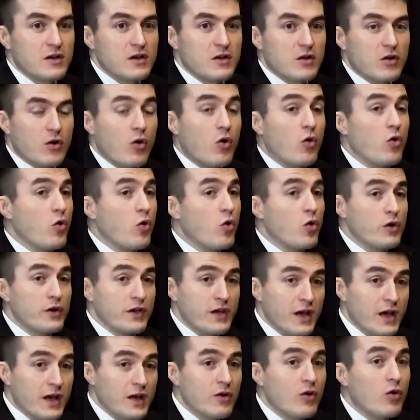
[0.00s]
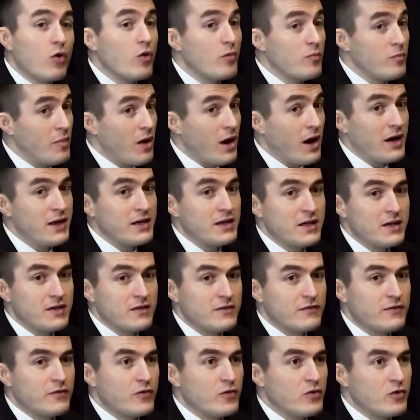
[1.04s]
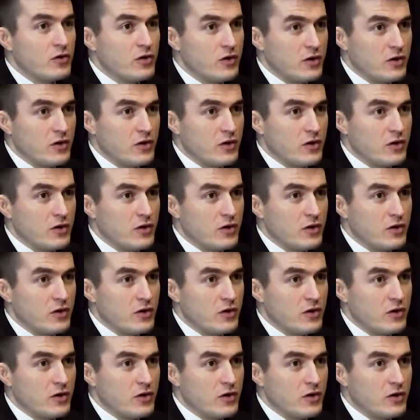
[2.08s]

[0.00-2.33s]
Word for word: Or, or, yeah, or, yeah, or yeah. mine it for